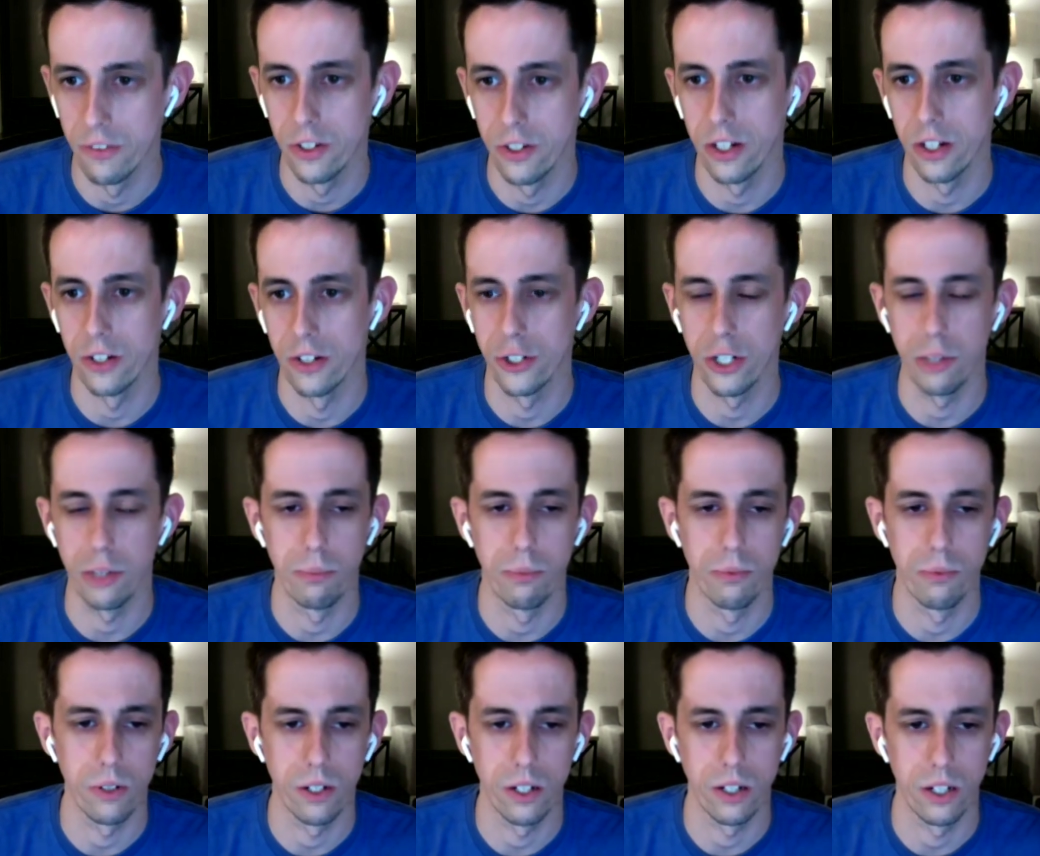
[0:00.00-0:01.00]
need a cheap
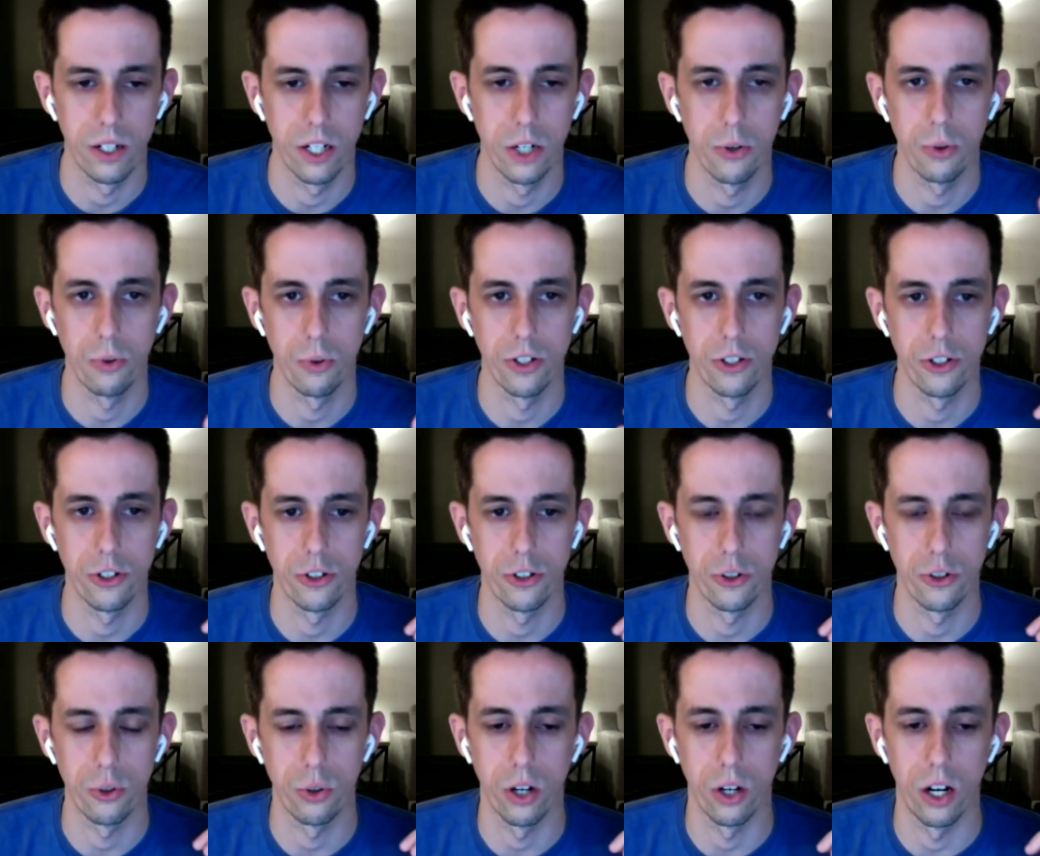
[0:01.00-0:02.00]
keyword research
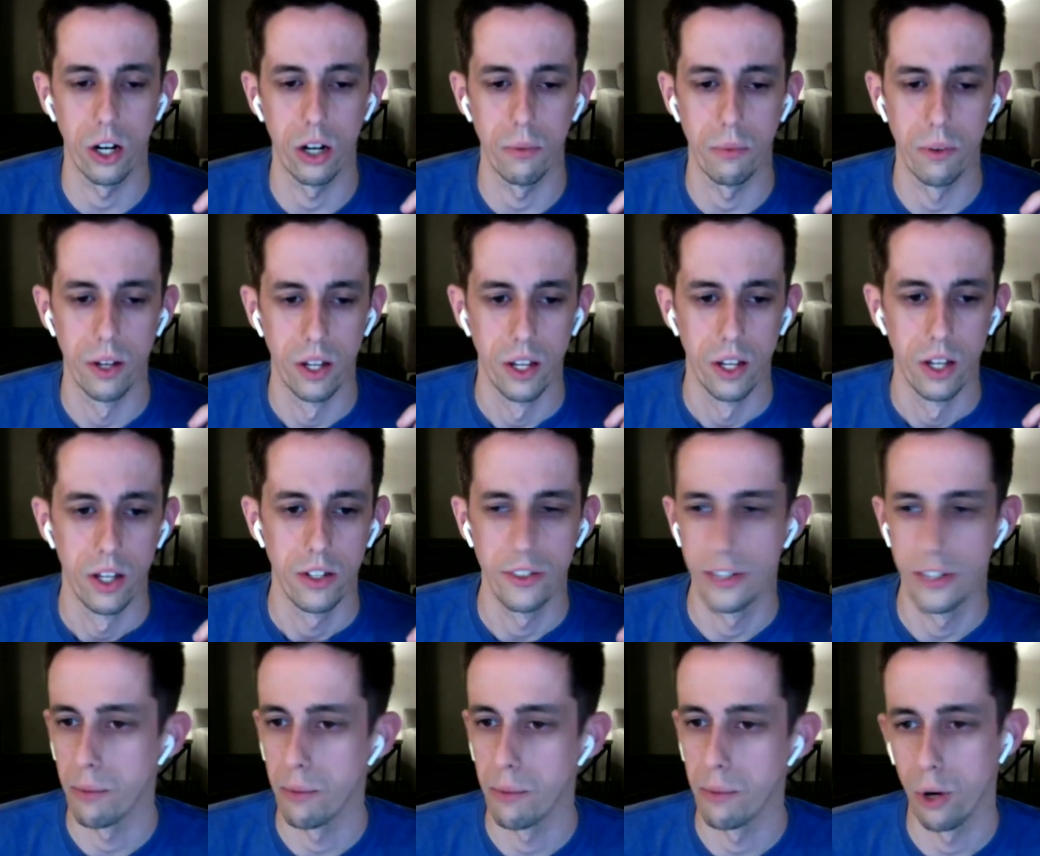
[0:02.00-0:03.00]
tool.
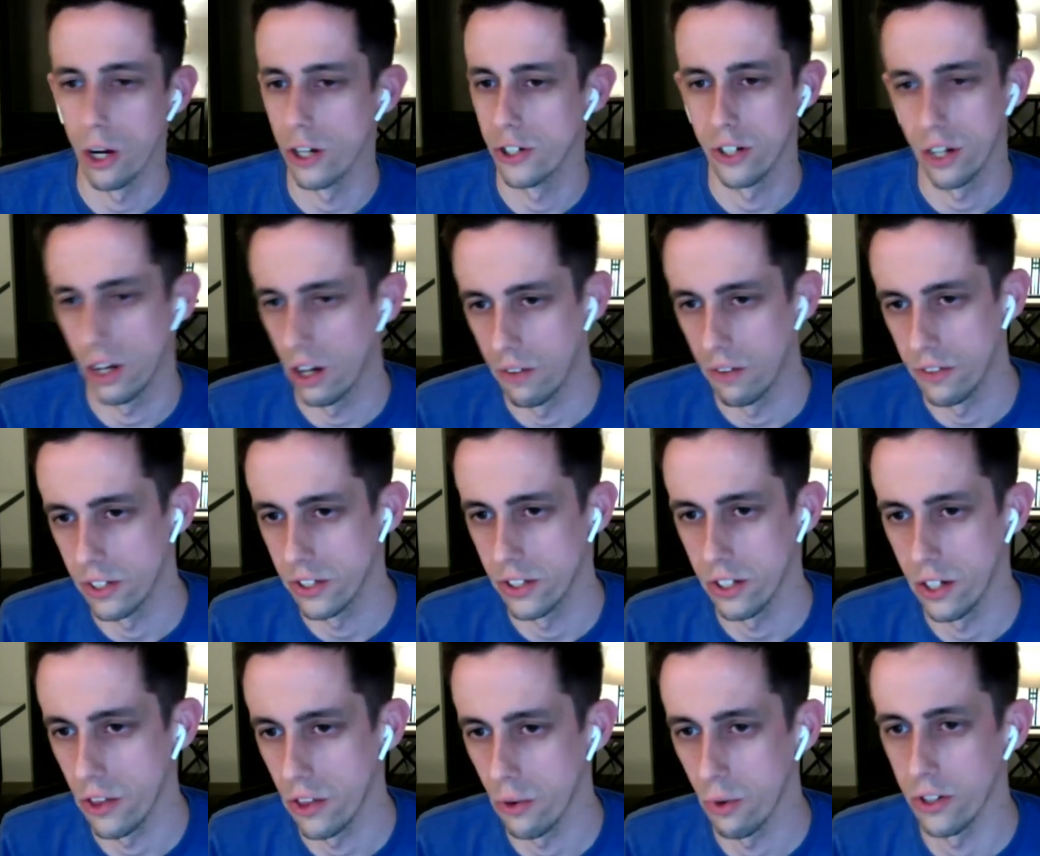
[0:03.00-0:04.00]
Zemrush,
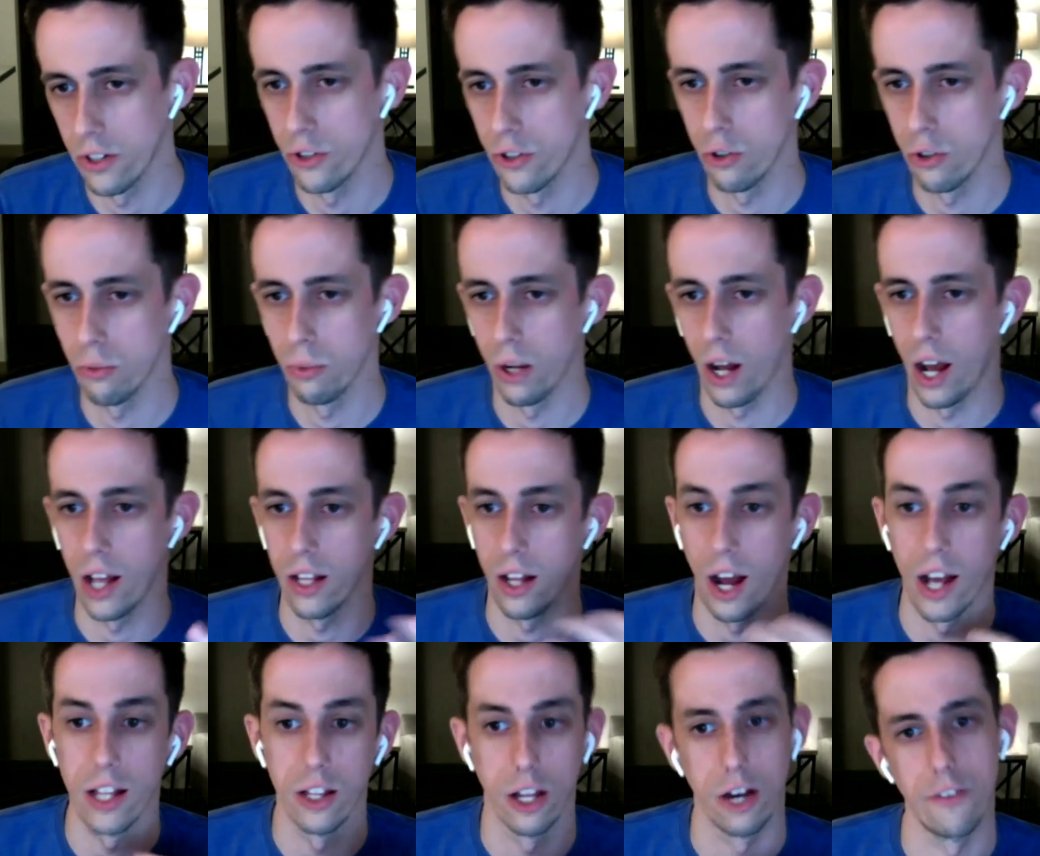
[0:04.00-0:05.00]
obviously another one too, but
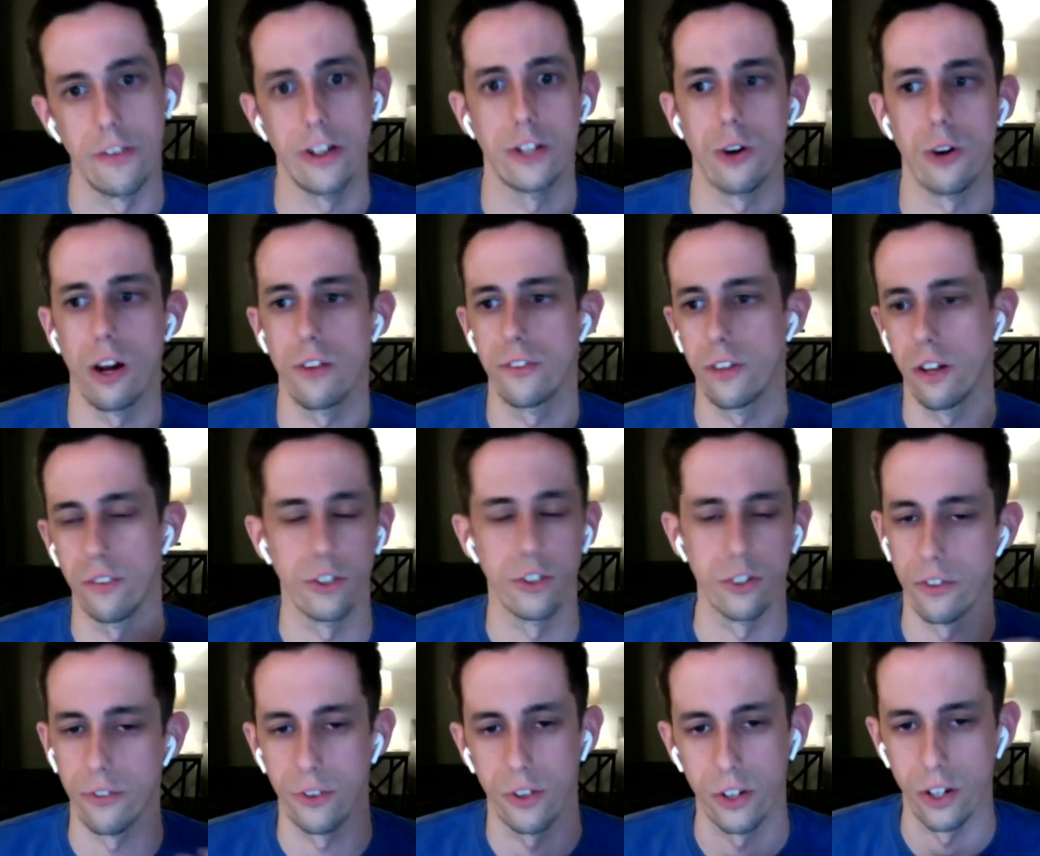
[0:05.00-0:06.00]
I love Ahrefs. I've
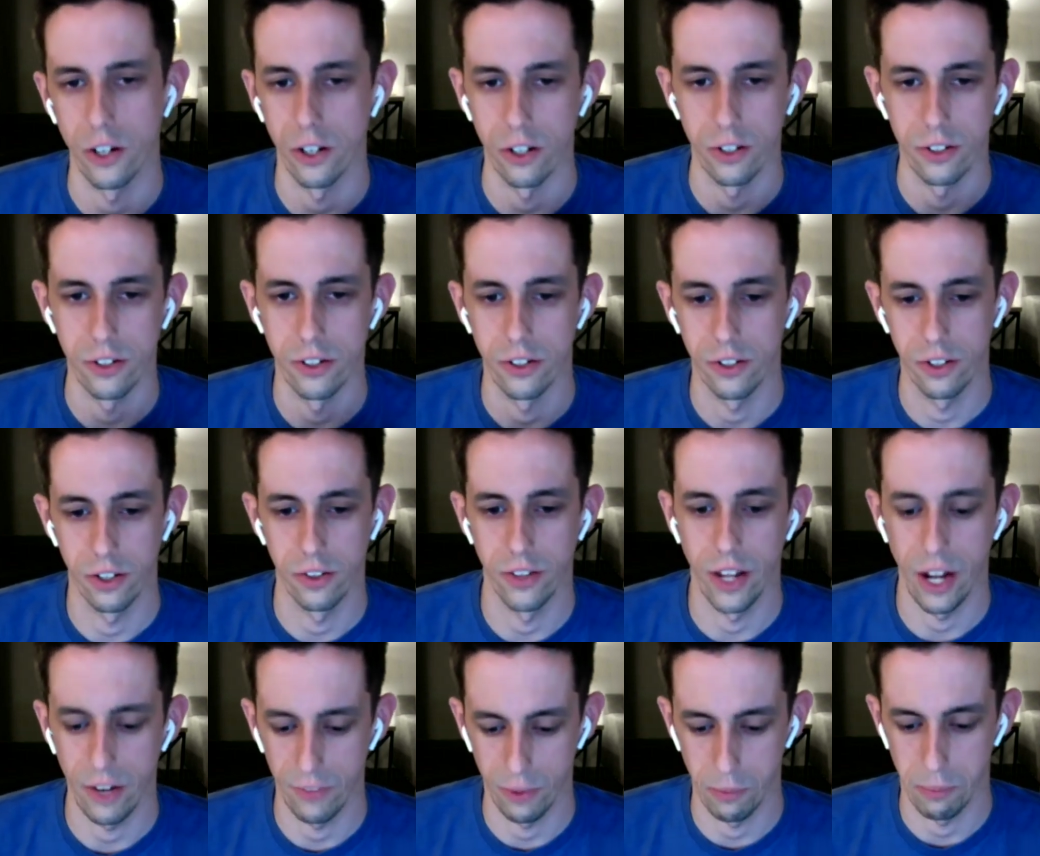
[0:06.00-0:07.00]
used it for years. They
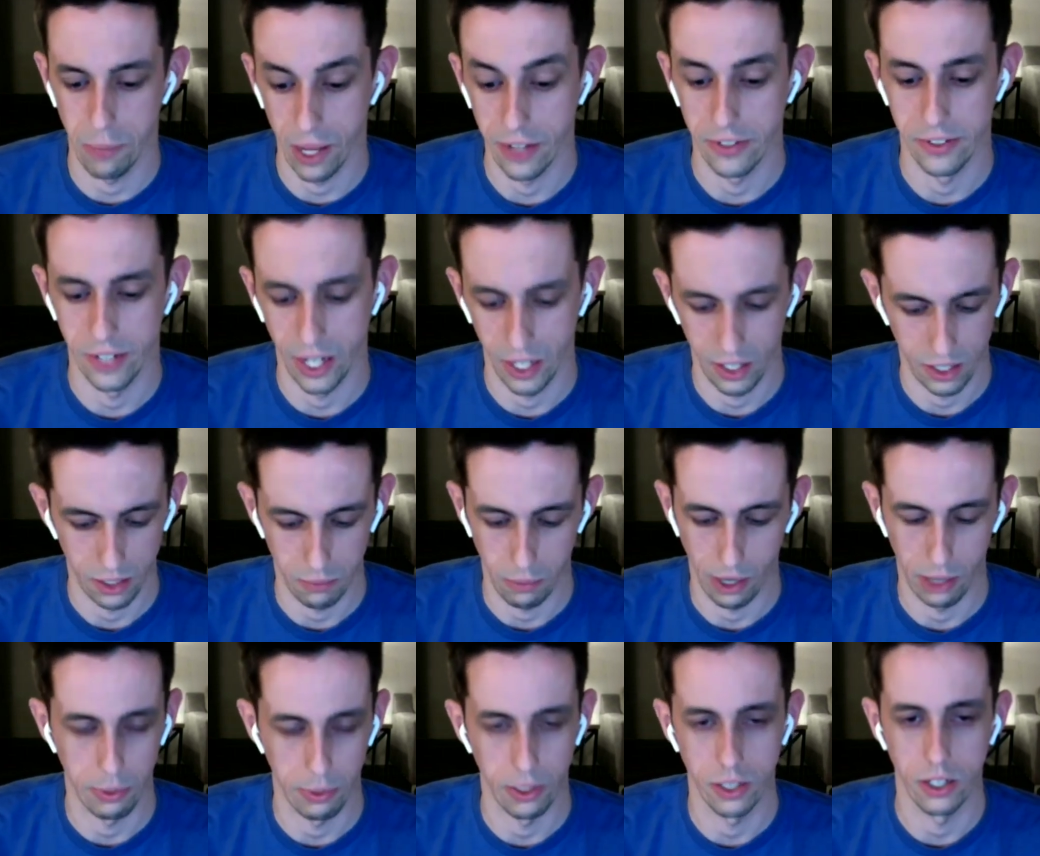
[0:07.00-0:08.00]
have the best data in my
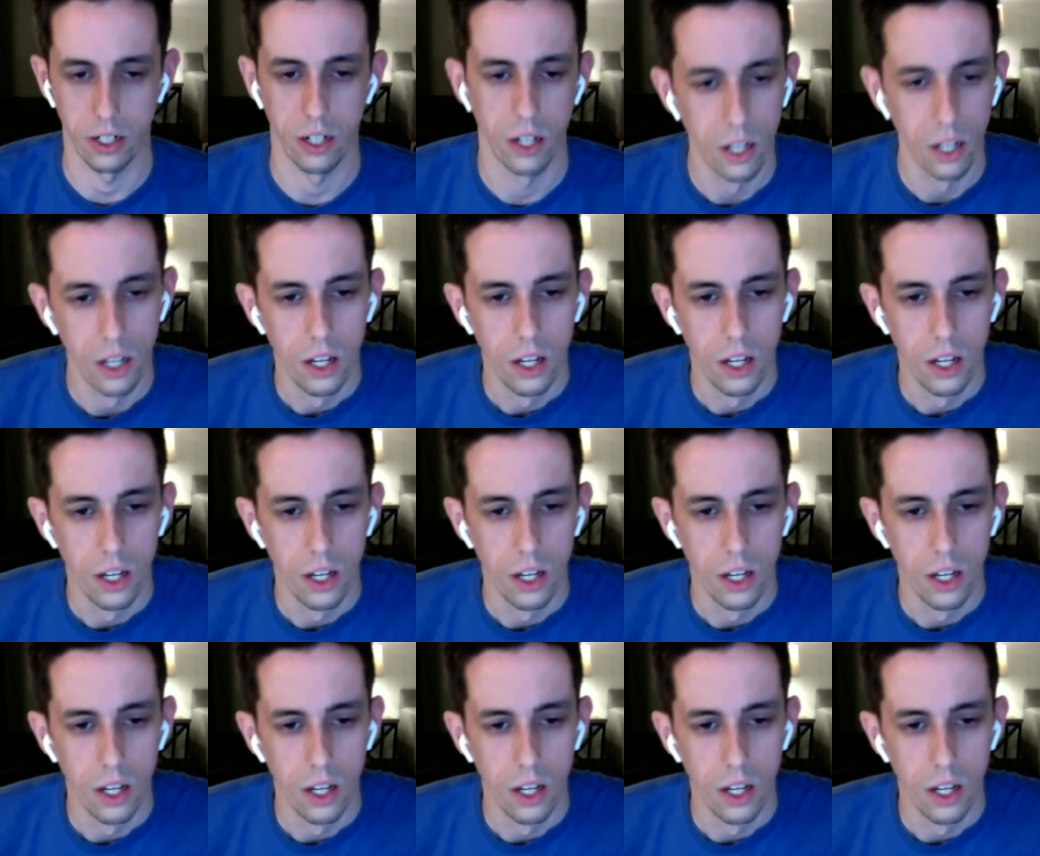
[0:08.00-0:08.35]
opinion.